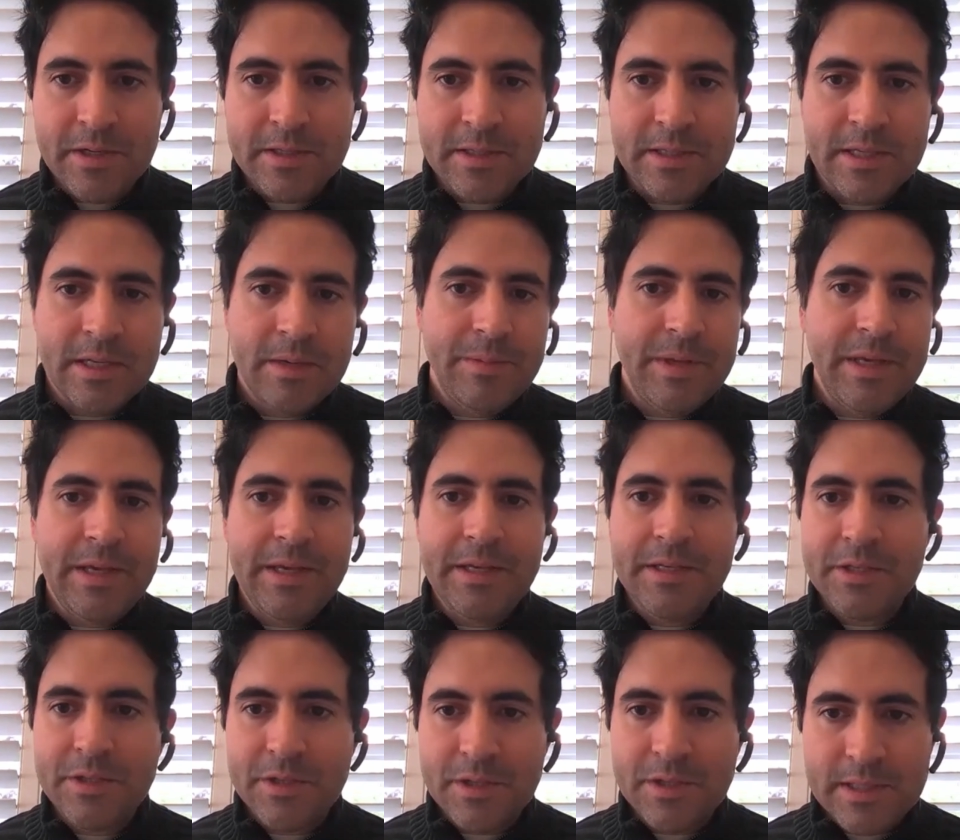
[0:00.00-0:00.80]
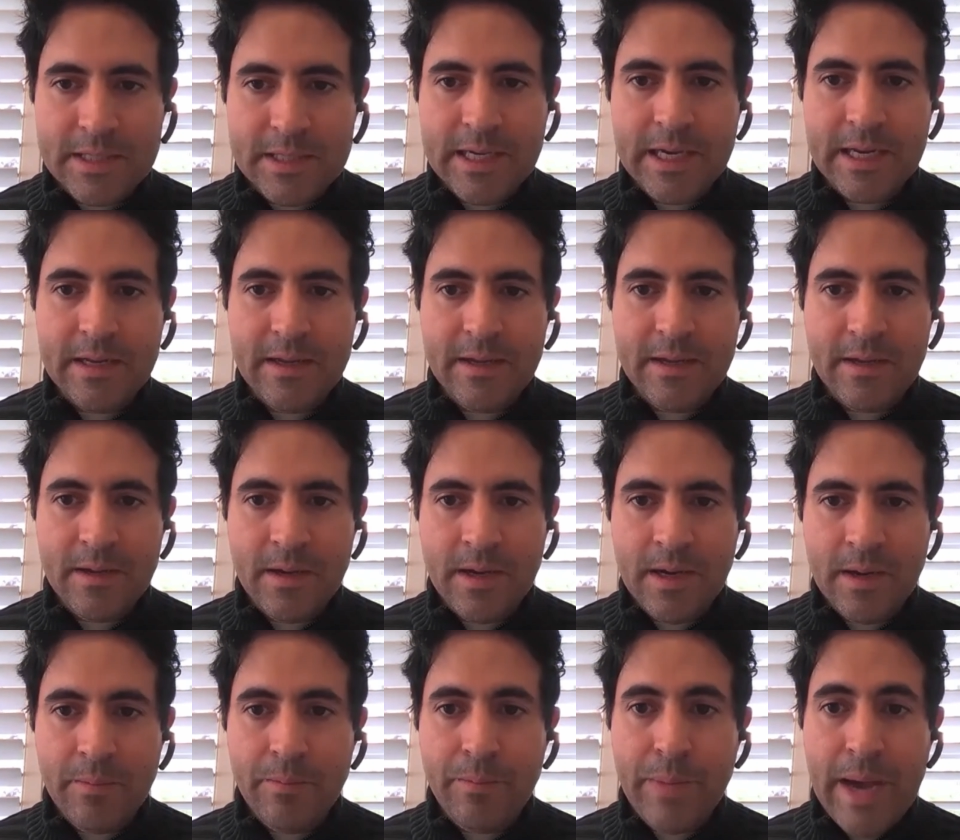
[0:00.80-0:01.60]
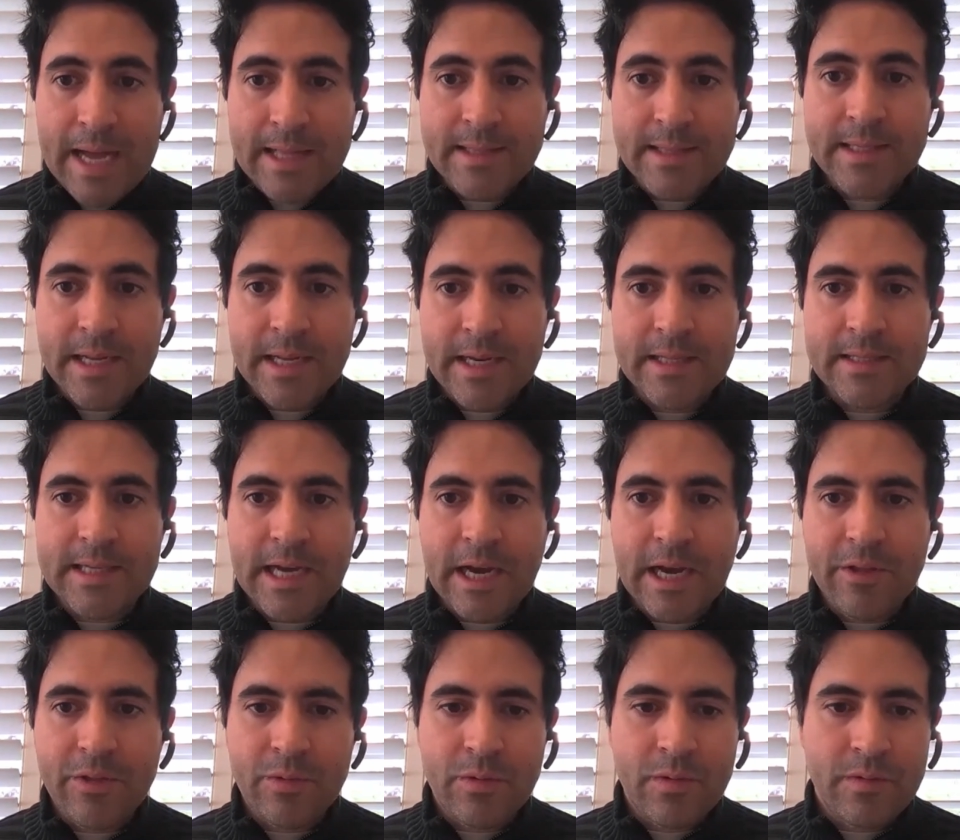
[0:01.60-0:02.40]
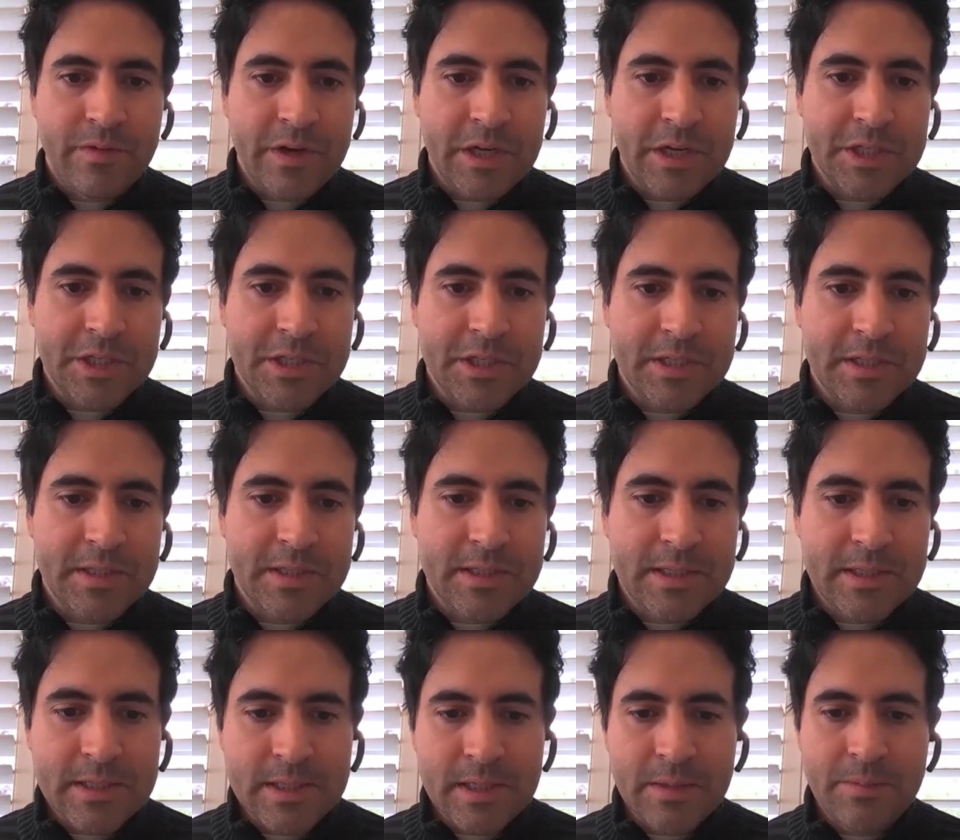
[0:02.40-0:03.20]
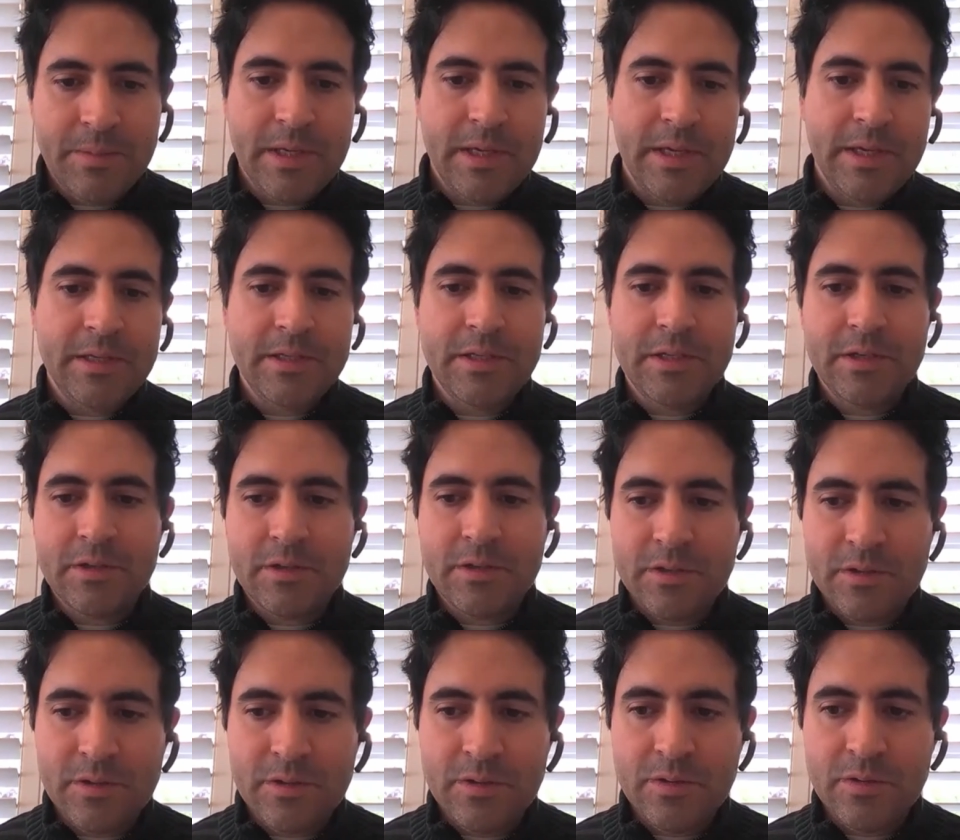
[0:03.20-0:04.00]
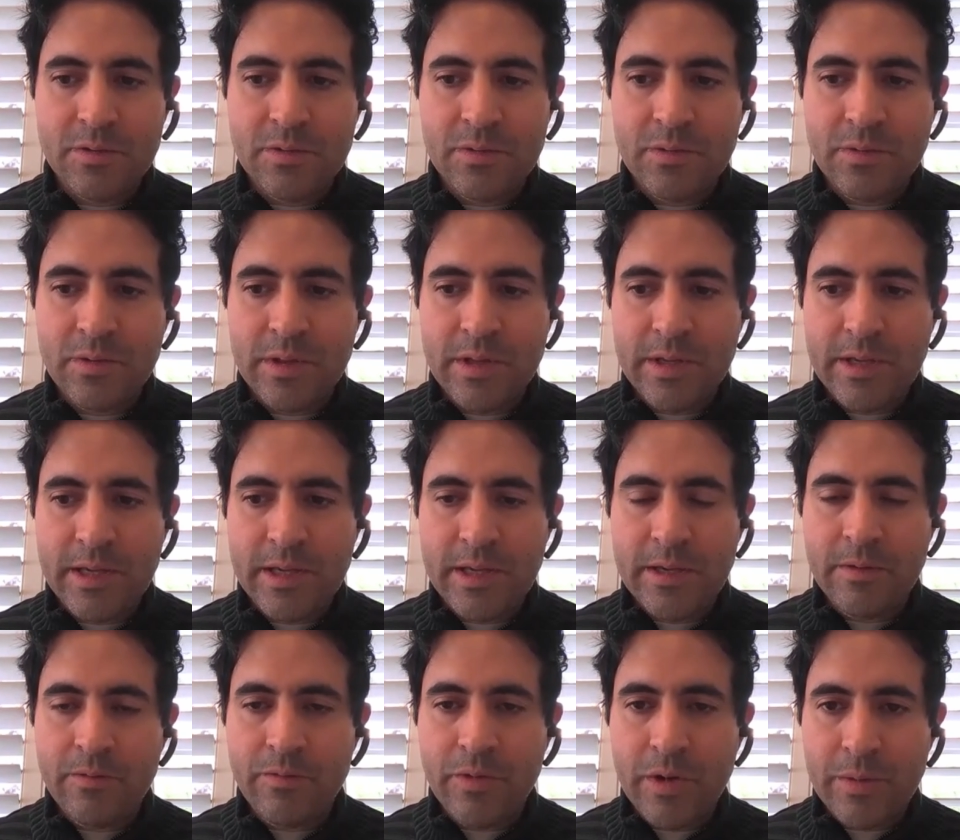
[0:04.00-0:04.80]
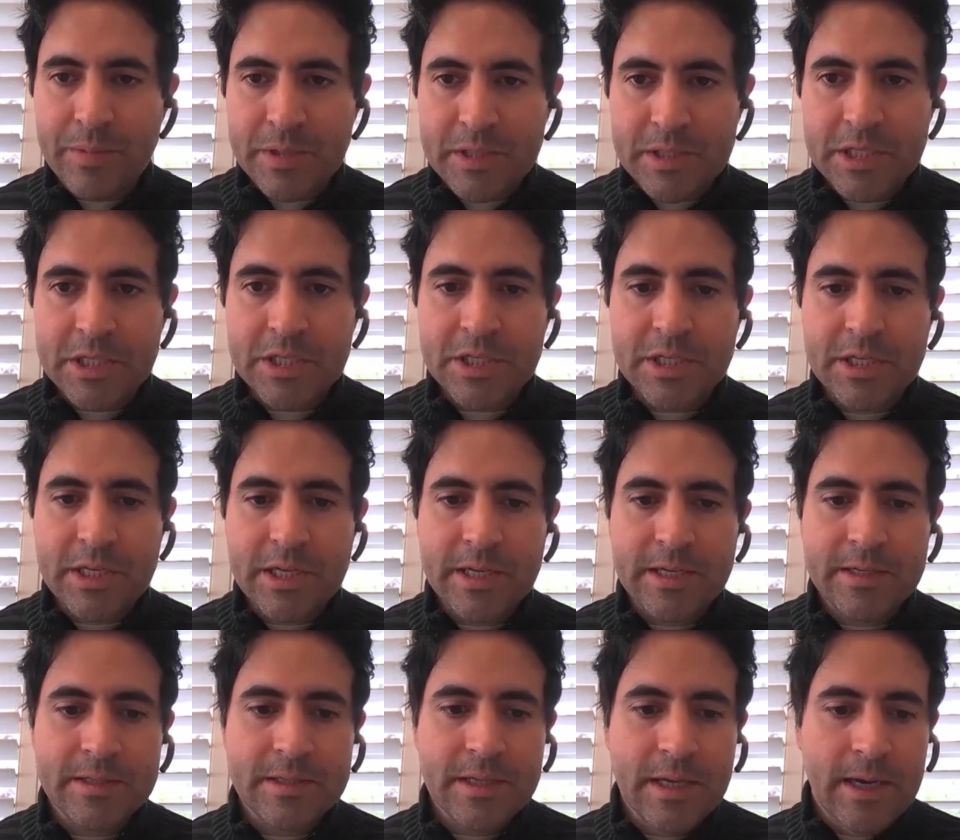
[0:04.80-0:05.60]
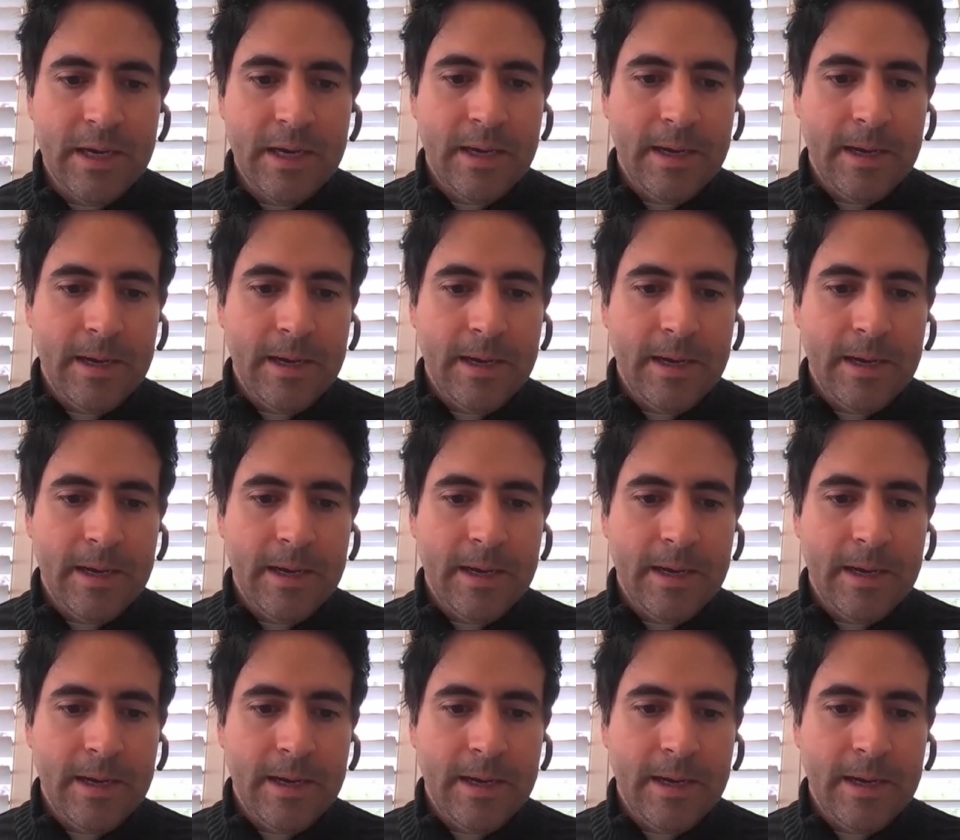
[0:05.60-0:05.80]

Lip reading: It's going to be easier to get bad tenants out through evictions. It's going to be easier to do the repositionings.